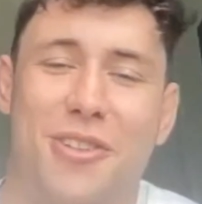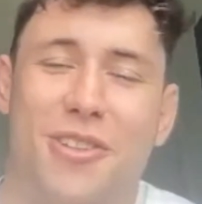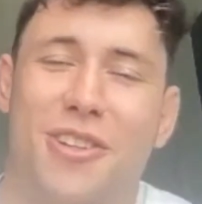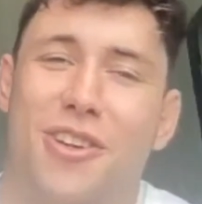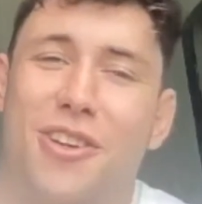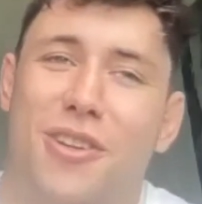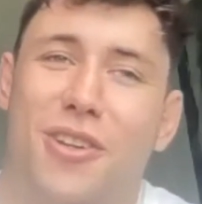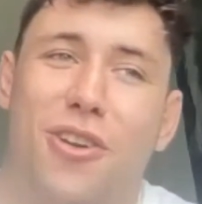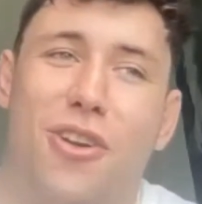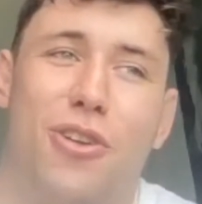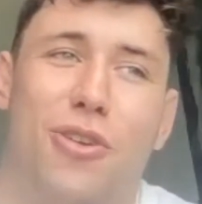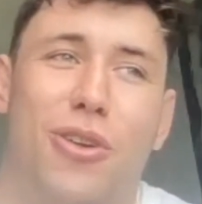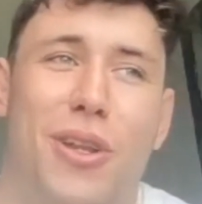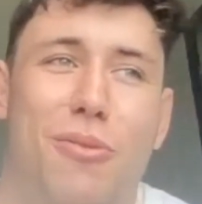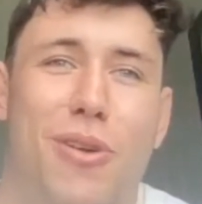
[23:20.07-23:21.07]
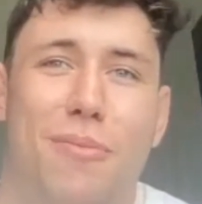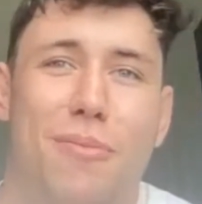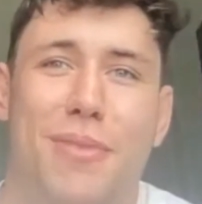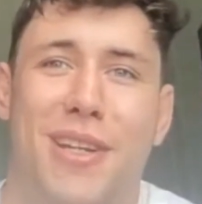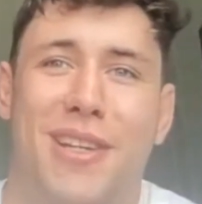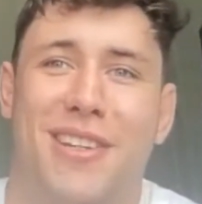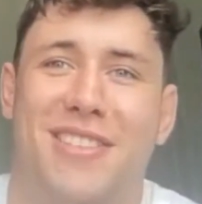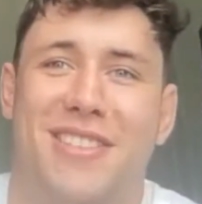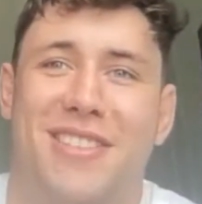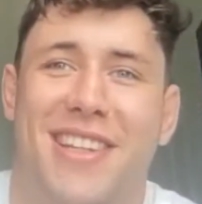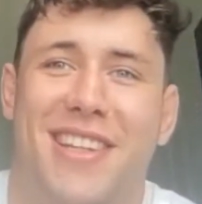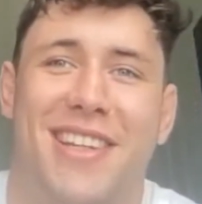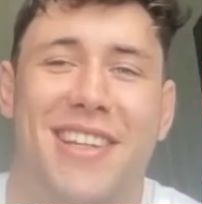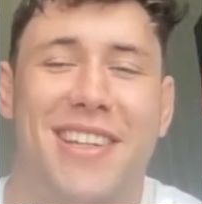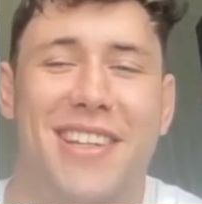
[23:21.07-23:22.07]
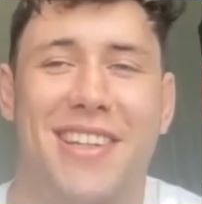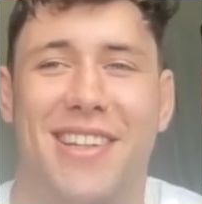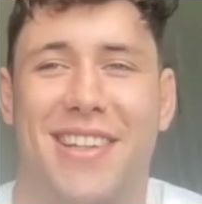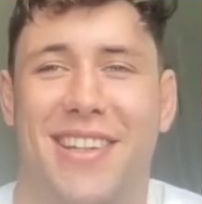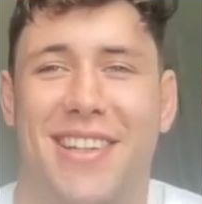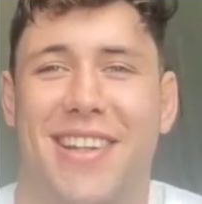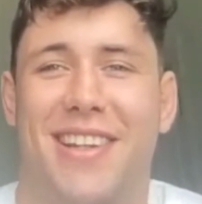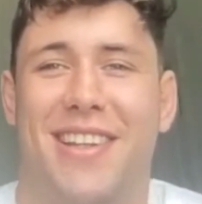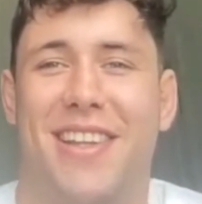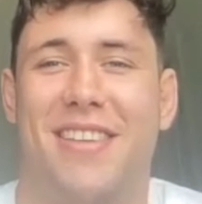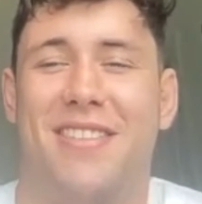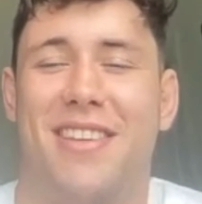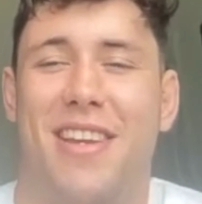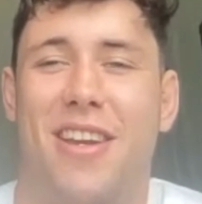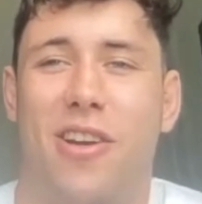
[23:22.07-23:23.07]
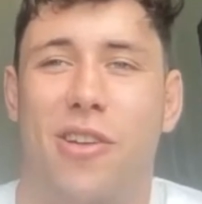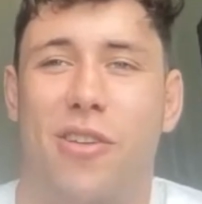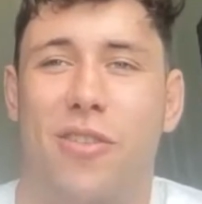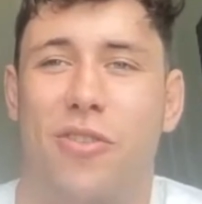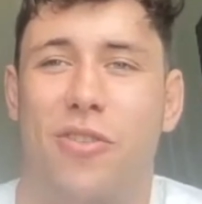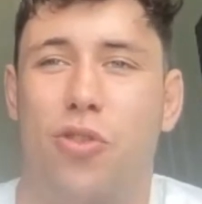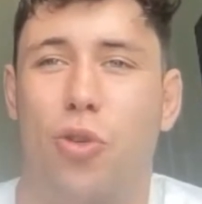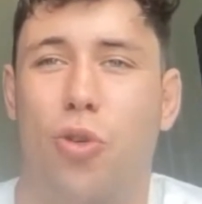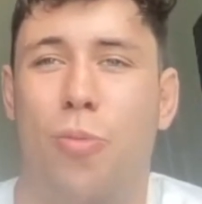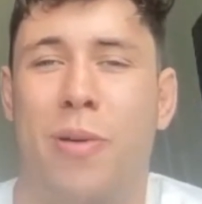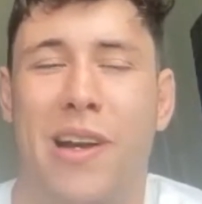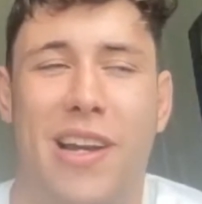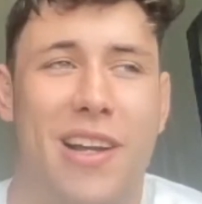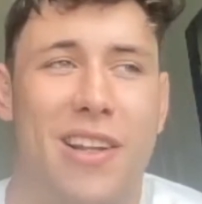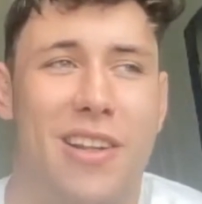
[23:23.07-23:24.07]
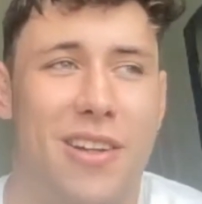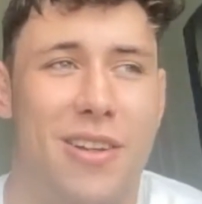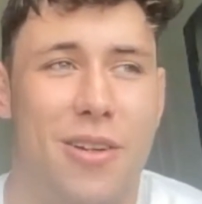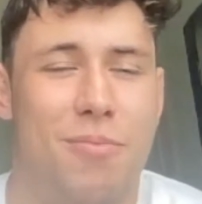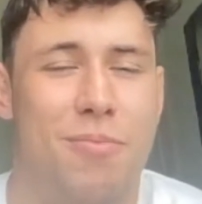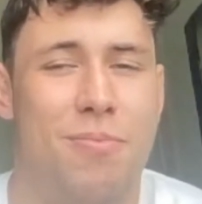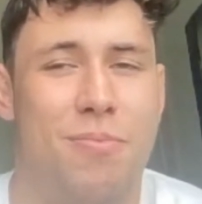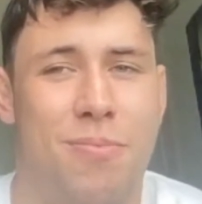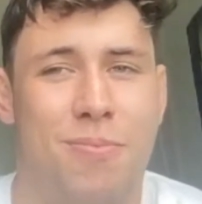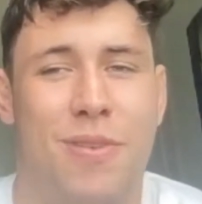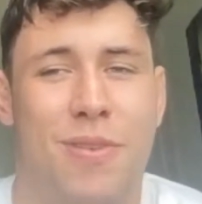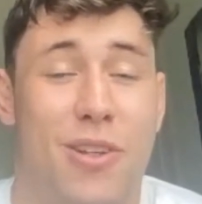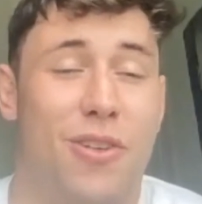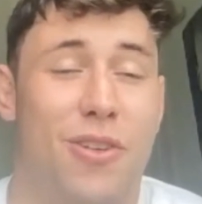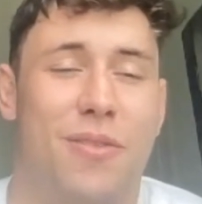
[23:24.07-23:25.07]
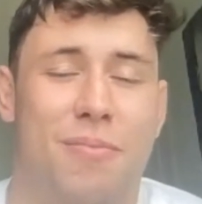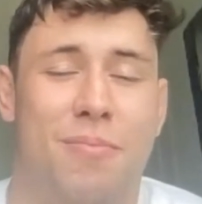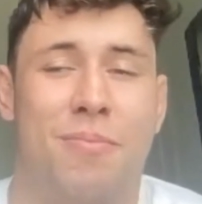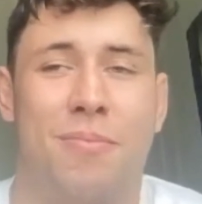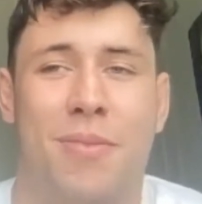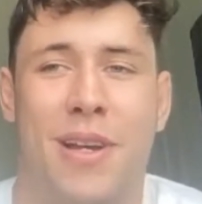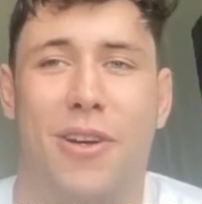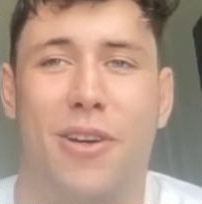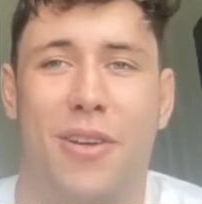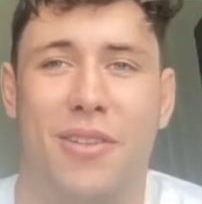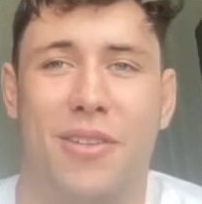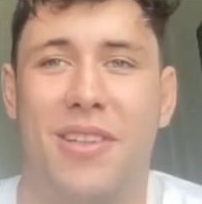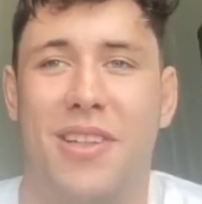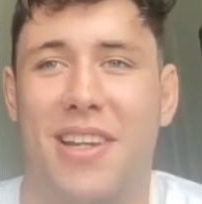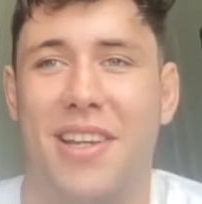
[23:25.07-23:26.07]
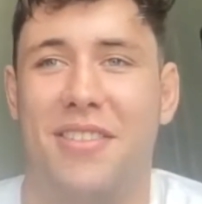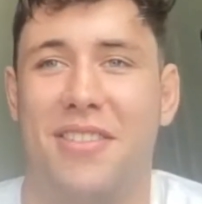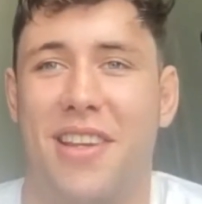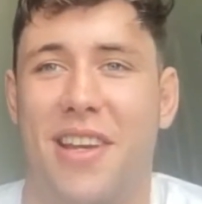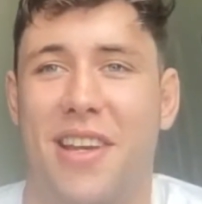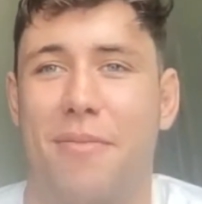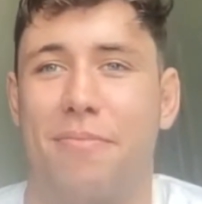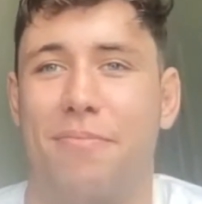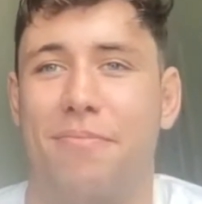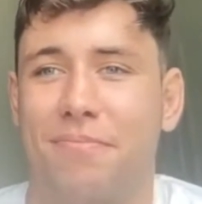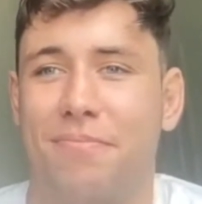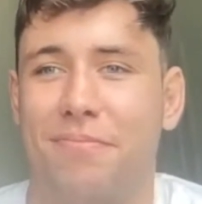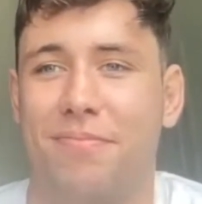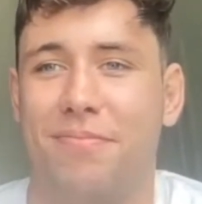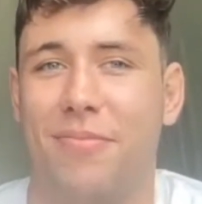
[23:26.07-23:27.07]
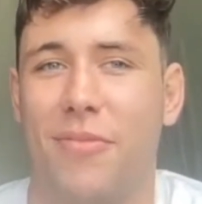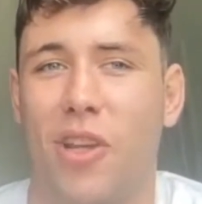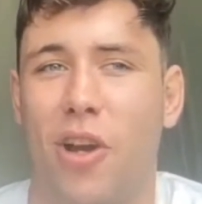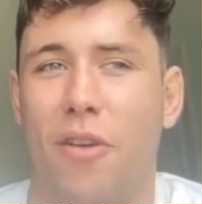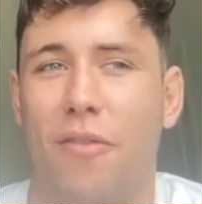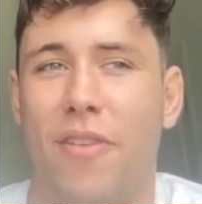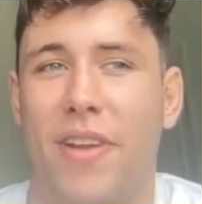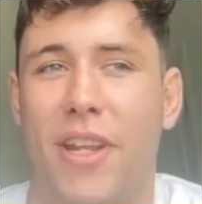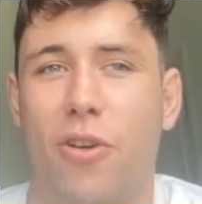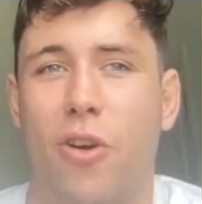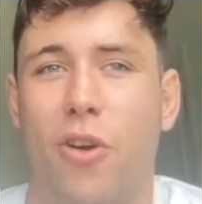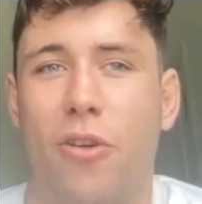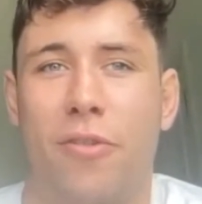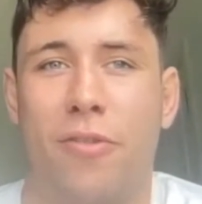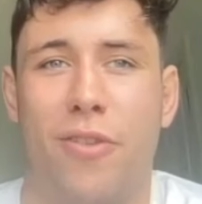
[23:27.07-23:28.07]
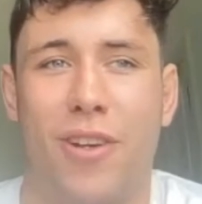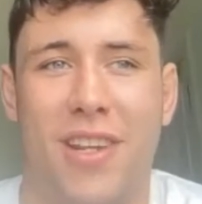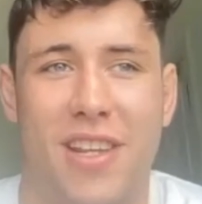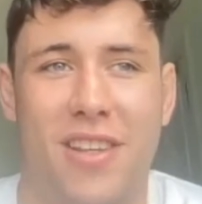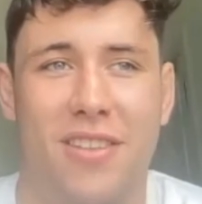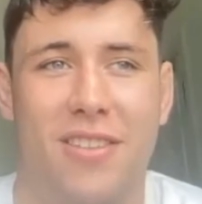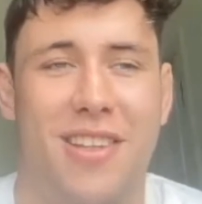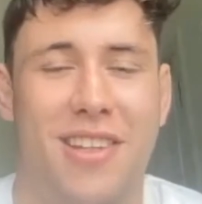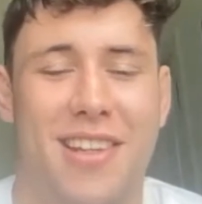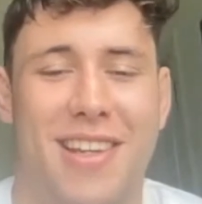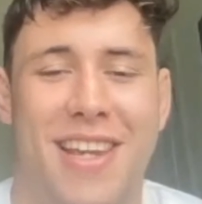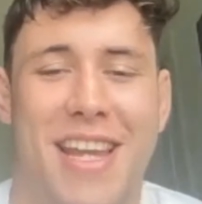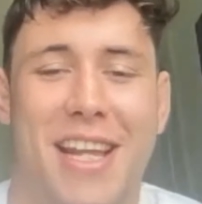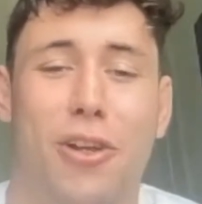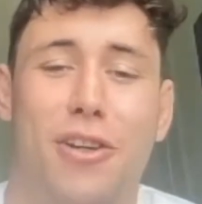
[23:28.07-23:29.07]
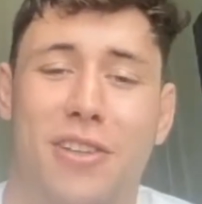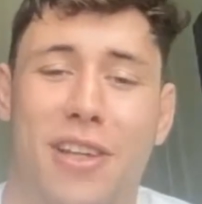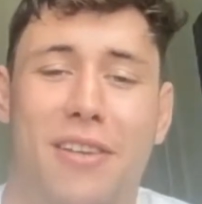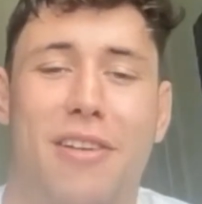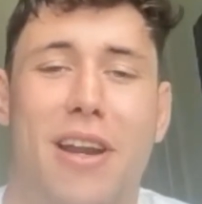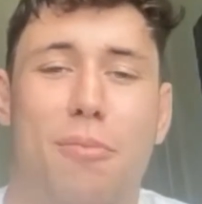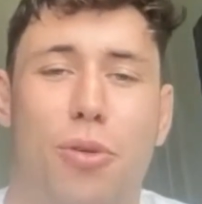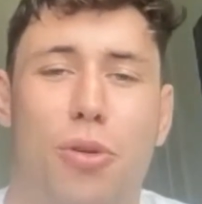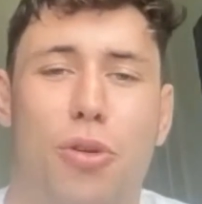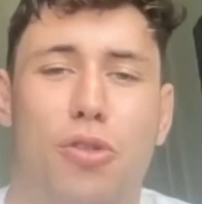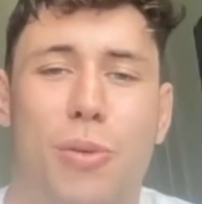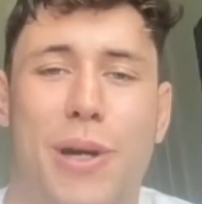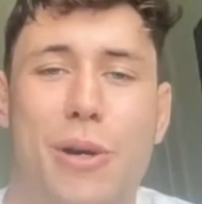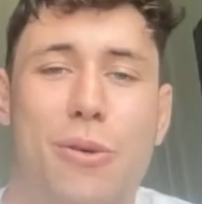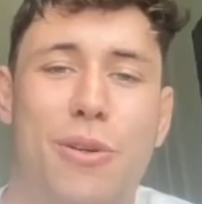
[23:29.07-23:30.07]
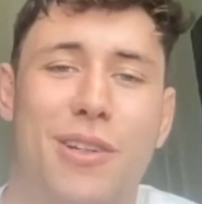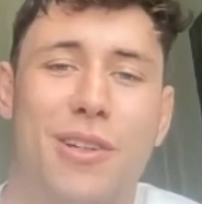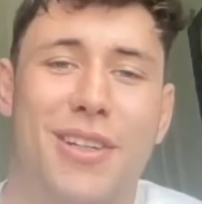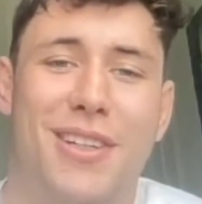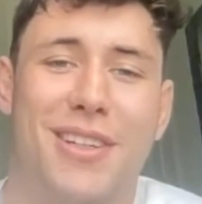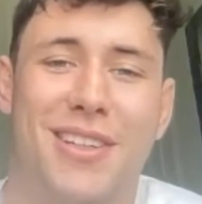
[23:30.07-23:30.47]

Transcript: you're not the only one, because they say Joe Paella, or I don't know, Paella is or a videographer. He looks like Rambo as well.